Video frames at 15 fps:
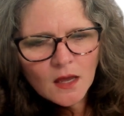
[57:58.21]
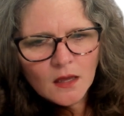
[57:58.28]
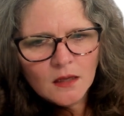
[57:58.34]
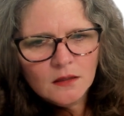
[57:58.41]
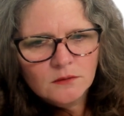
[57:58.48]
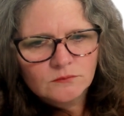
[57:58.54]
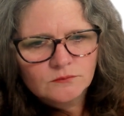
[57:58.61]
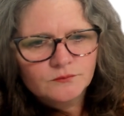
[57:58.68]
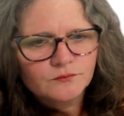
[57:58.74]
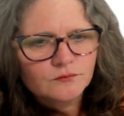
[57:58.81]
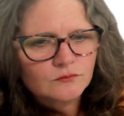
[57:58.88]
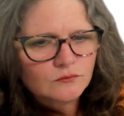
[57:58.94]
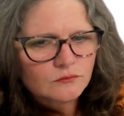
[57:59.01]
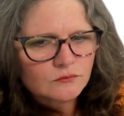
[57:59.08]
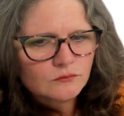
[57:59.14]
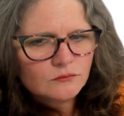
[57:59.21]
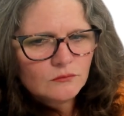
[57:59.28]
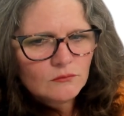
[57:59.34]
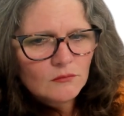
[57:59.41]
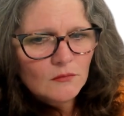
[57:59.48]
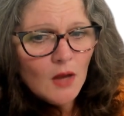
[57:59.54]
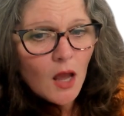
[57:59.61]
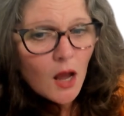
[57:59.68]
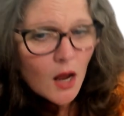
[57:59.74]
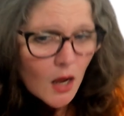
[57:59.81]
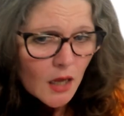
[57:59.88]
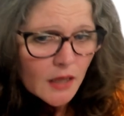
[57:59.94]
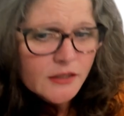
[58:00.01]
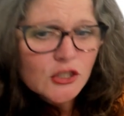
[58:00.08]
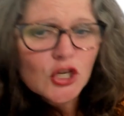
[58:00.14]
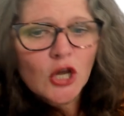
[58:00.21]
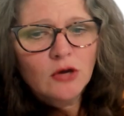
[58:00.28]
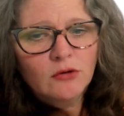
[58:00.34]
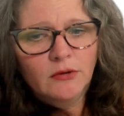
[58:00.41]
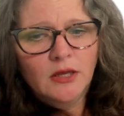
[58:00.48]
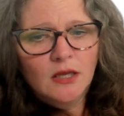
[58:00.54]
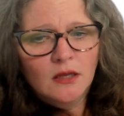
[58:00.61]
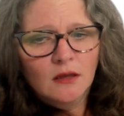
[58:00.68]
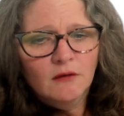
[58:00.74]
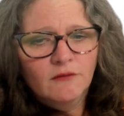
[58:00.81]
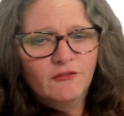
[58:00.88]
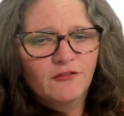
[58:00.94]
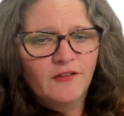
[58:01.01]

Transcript: Um, Ongoing